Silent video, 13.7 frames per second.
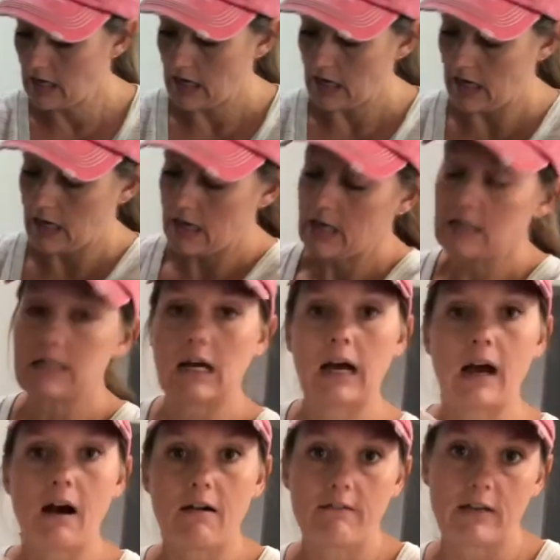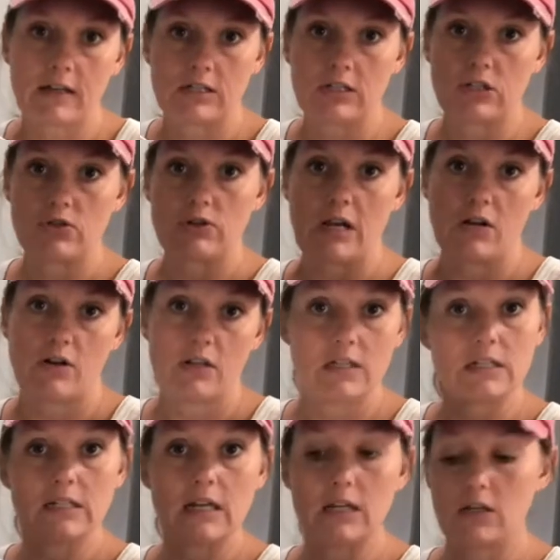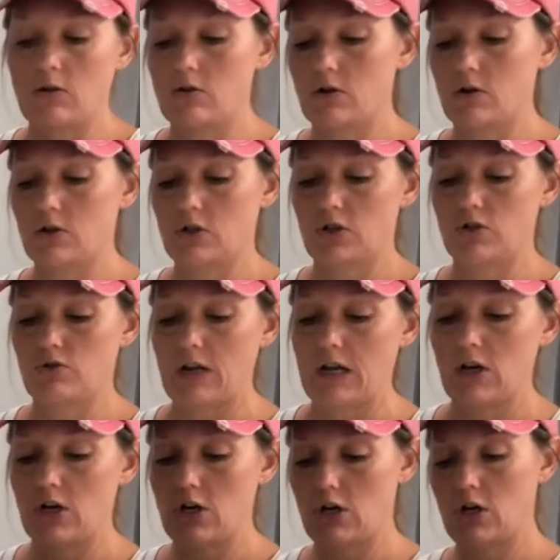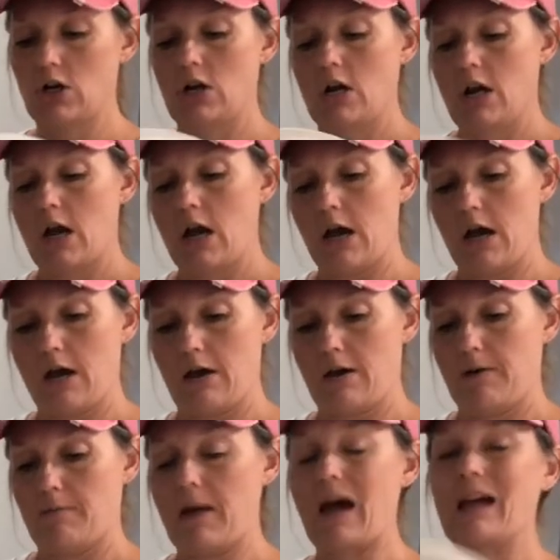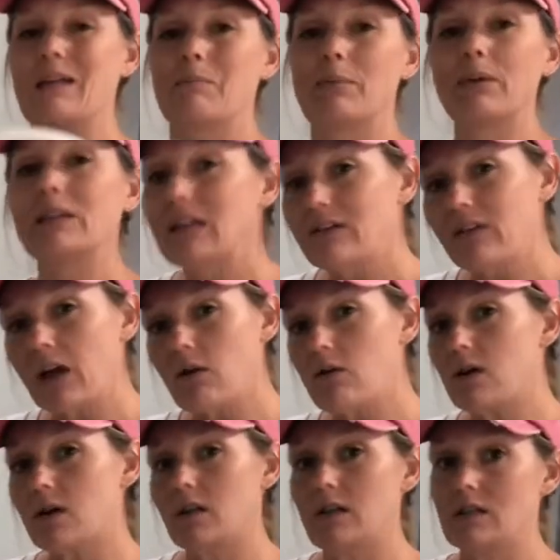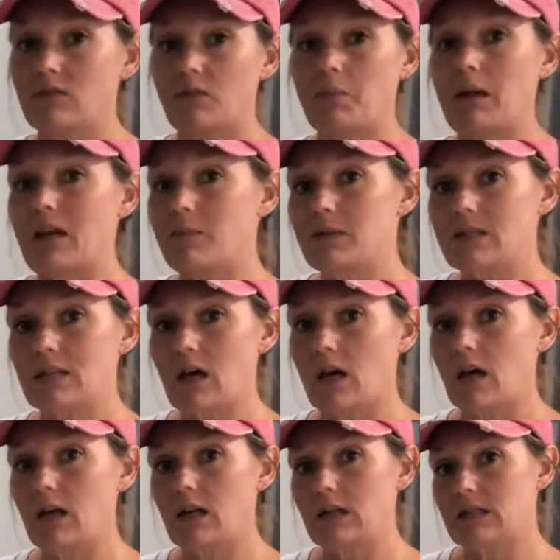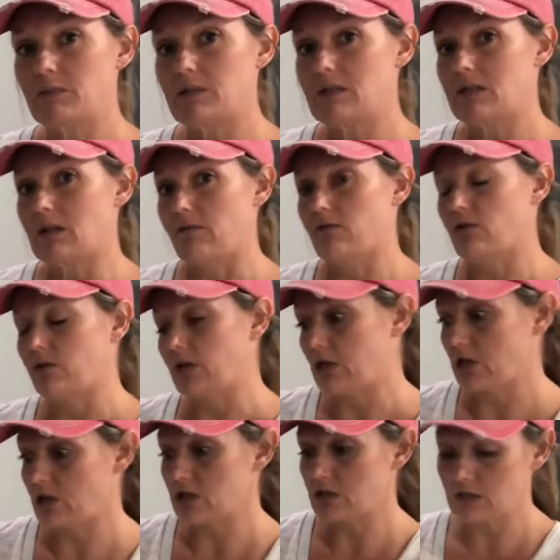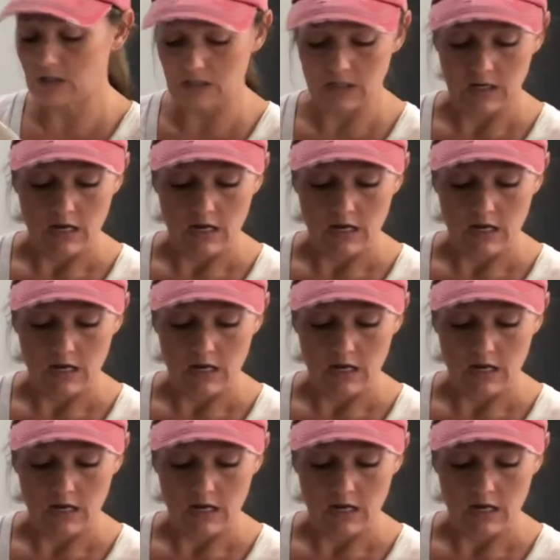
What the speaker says: and I have a strainer. This is a yogurt strainer. I believe I ordered this from Amazon. It's been several years.